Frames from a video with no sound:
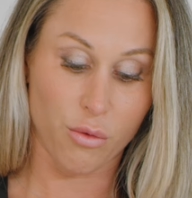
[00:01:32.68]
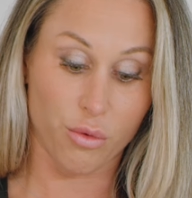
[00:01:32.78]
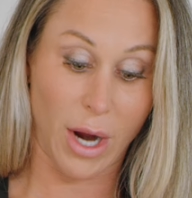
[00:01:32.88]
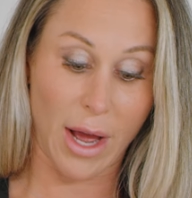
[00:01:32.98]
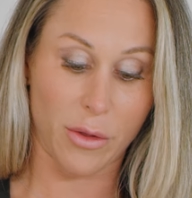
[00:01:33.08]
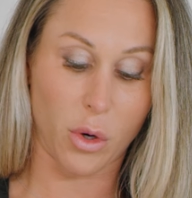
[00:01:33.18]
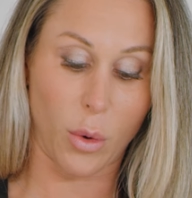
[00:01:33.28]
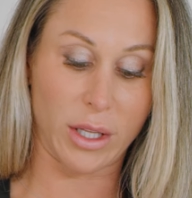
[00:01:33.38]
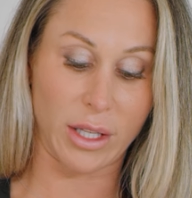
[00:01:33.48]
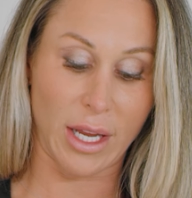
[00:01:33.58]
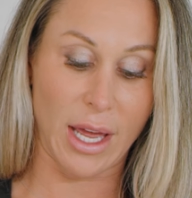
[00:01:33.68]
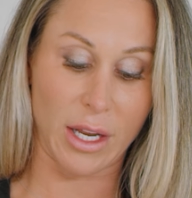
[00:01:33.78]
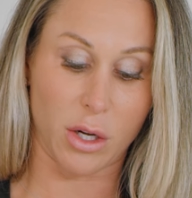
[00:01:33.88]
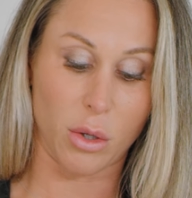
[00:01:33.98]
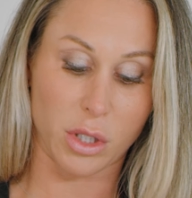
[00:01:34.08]
rather quickly and
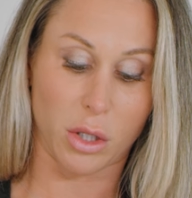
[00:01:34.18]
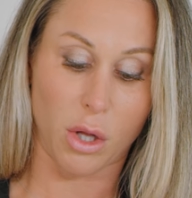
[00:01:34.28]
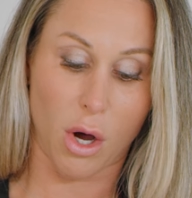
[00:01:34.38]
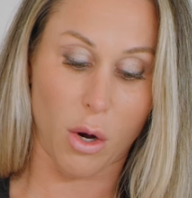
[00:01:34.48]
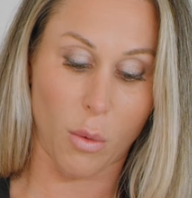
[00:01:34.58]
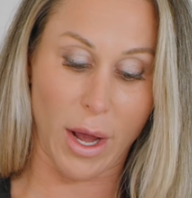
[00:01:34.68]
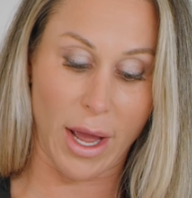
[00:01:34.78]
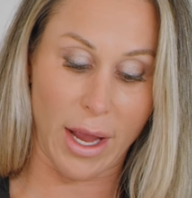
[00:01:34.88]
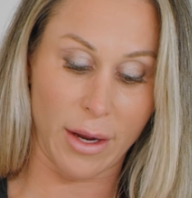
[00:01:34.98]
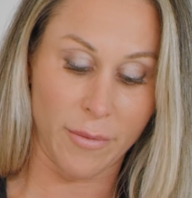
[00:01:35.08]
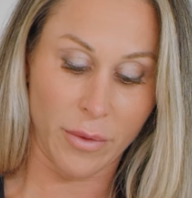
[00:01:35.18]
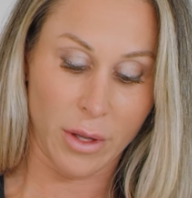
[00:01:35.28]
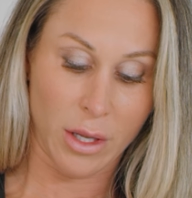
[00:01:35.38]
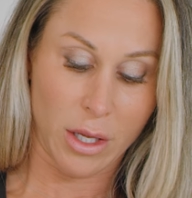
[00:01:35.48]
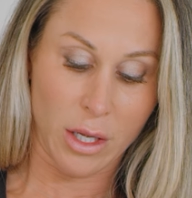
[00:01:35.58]
it goes a long way.
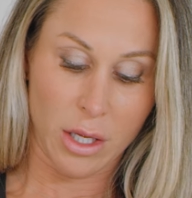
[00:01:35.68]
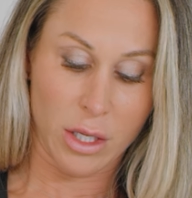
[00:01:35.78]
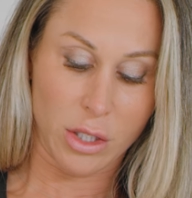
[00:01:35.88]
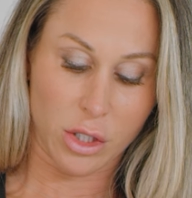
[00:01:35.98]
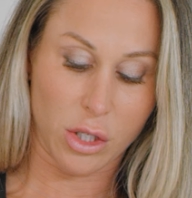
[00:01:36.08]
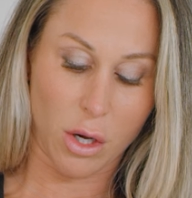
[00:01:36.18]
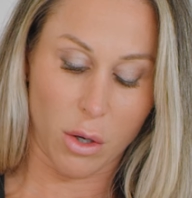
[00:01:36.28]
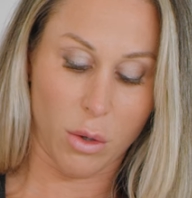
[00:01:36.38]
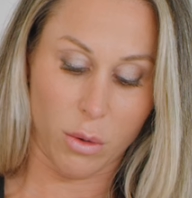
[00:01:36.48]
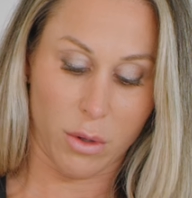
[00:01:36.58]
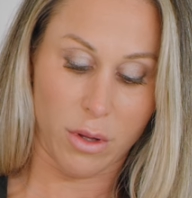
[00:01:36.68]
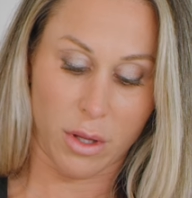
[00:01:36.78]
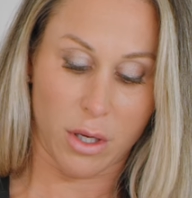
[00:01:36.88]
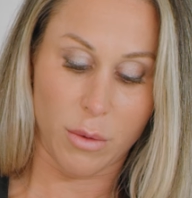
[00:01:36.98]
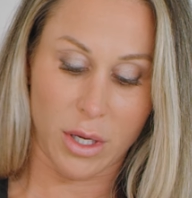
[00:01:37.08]
So
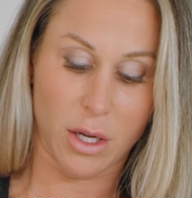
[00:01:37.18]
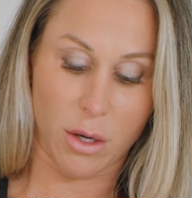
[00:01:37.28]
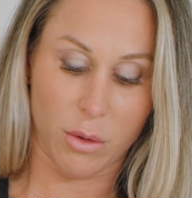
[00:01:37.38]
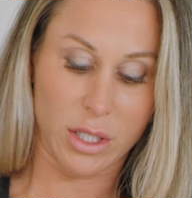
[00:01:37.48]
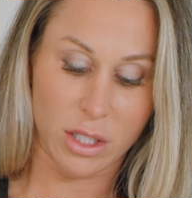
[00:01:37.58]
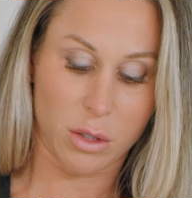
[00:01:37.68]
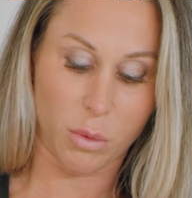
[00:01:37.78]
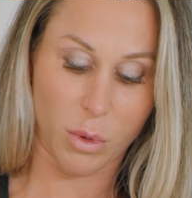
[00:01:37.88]
there we go. This is